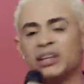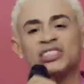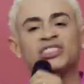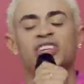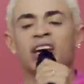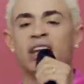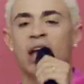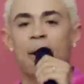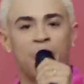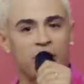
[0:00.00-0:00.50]
don't
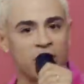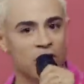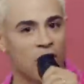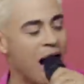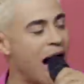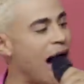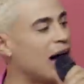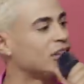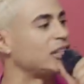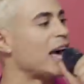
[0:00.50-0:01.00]
be sitting up
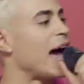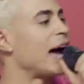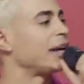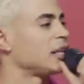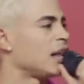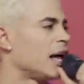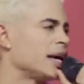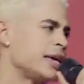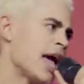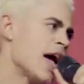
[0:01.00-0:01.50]
in your house
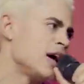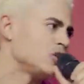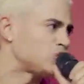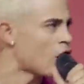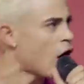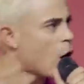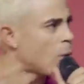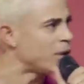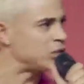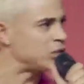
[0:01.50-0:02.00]
acting like, yeah, it's